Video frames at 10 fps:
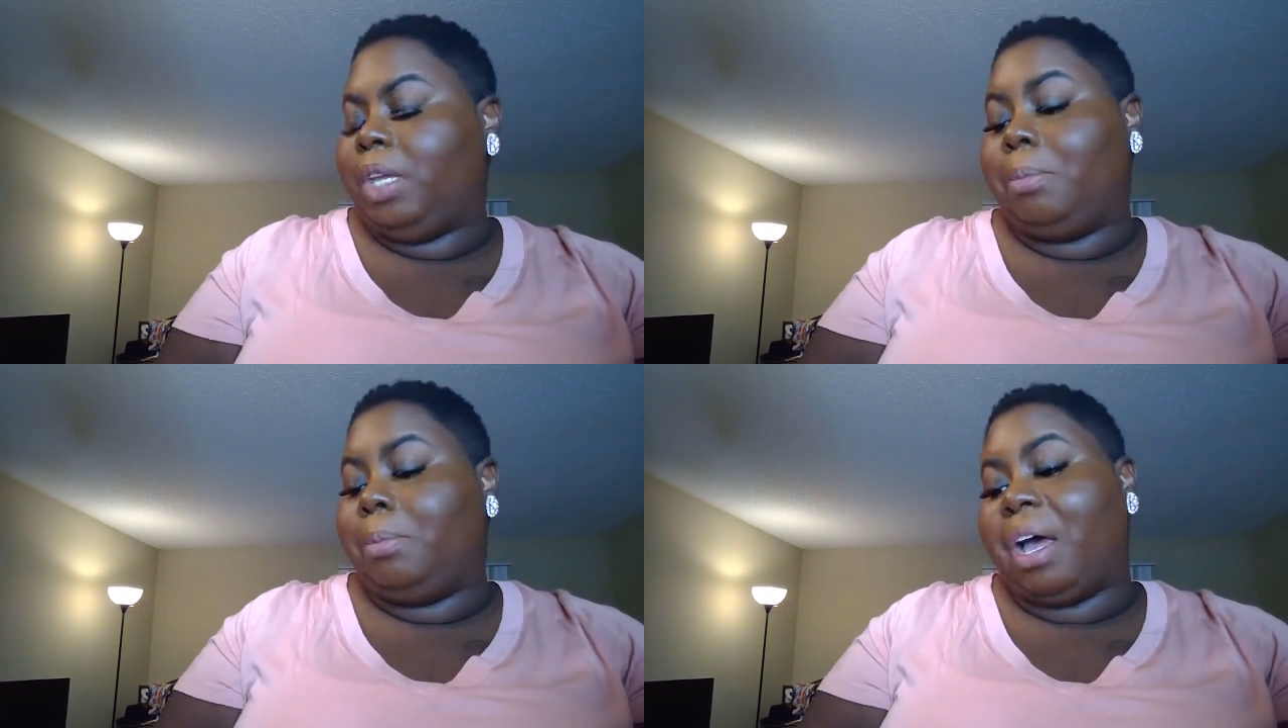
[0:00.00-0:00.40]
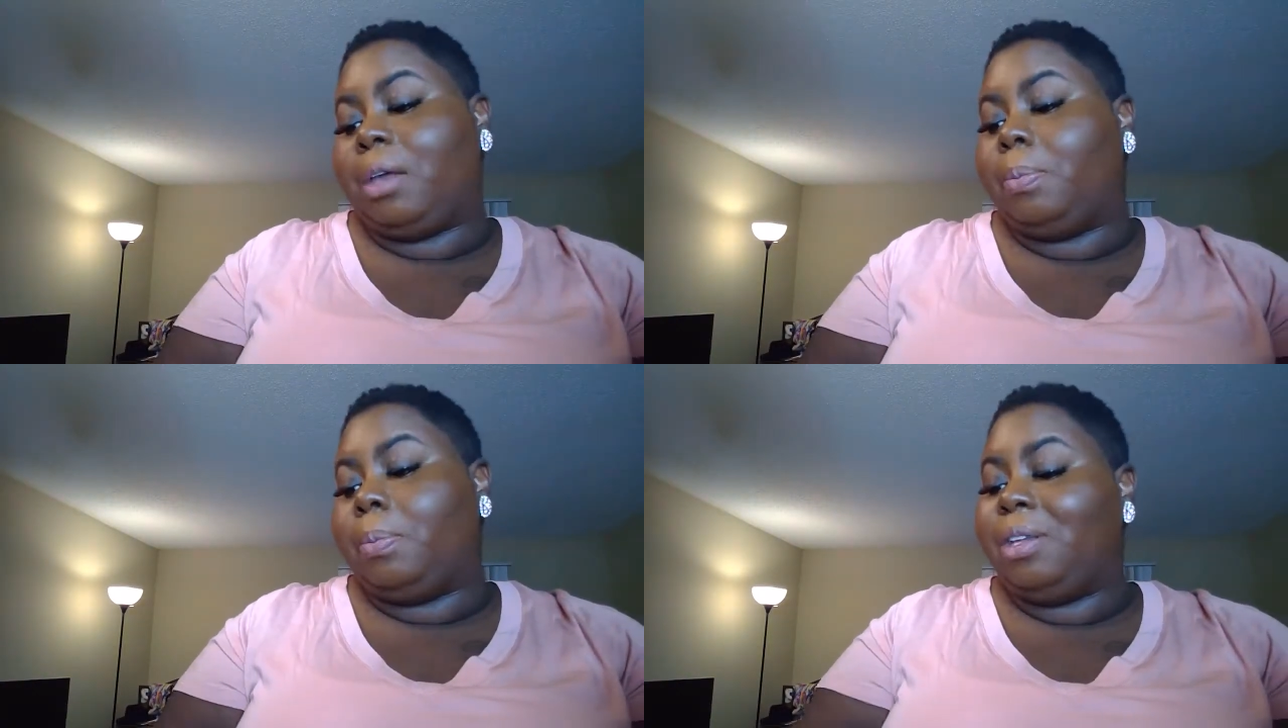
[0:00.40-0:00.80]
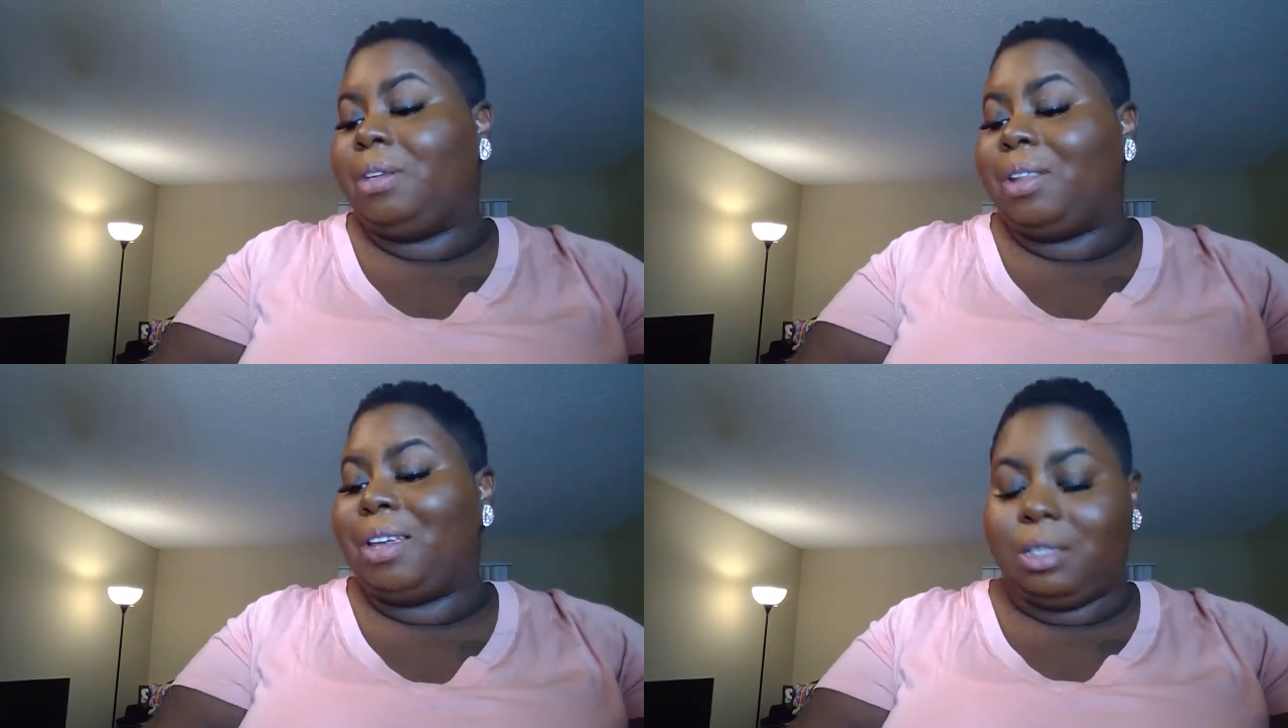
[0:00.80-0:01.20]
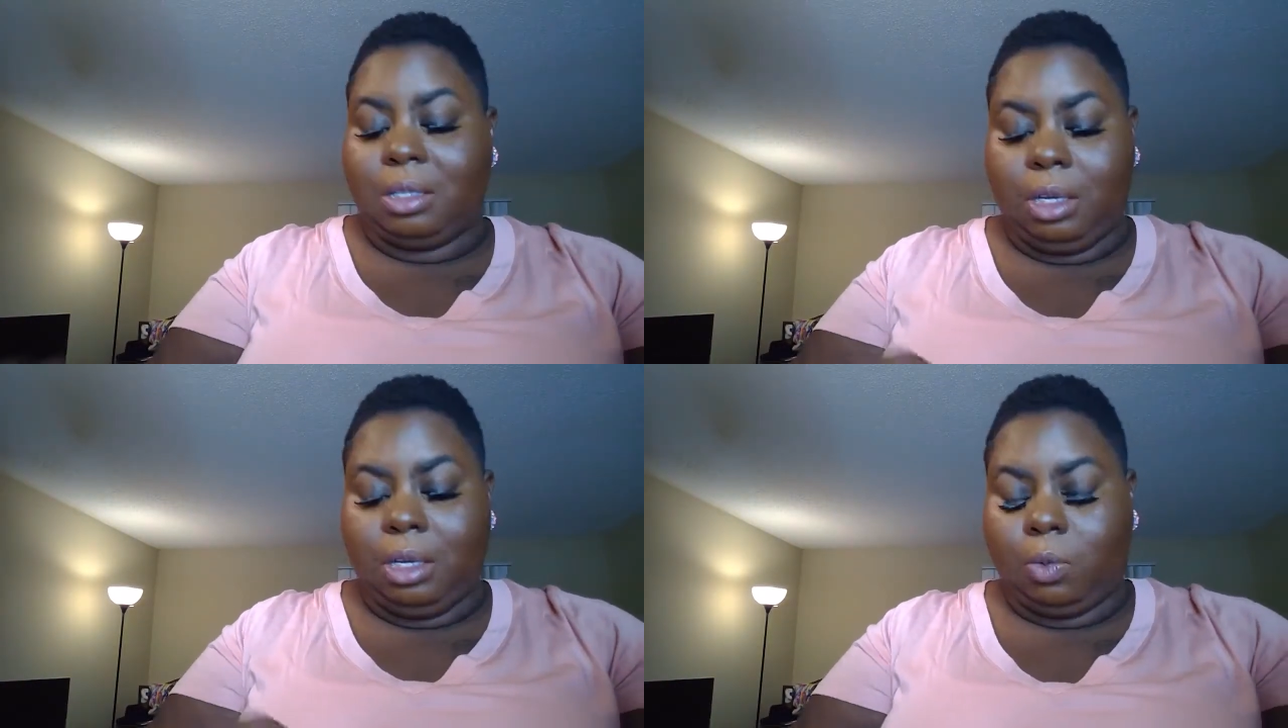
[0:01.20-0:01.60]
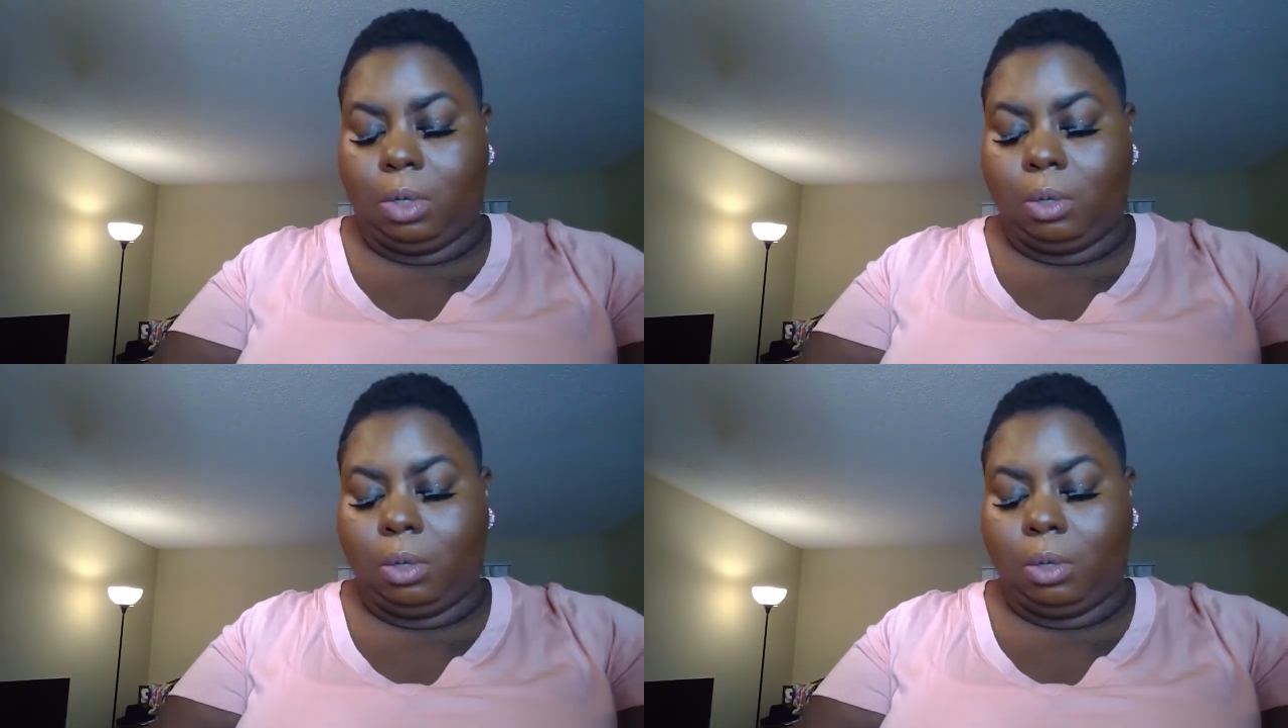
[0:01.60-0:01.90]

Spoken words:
in my opinion, like it's liquid.